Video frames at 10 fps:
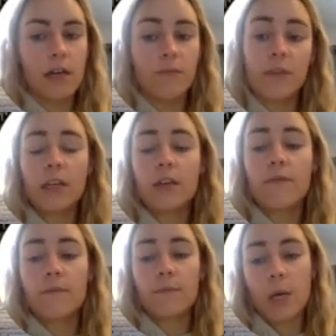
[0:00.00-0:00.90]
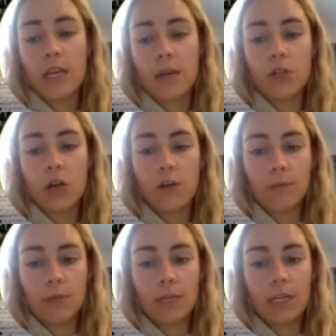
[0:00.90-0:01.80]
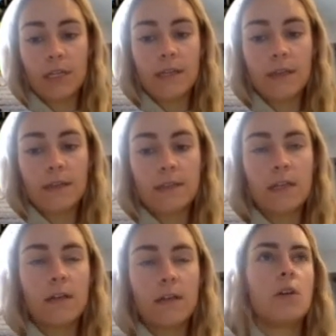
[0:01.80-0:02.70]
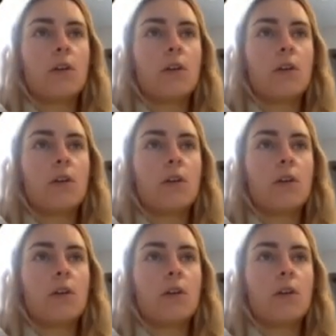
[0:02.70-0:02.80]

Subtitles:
negative body image often begins at this time.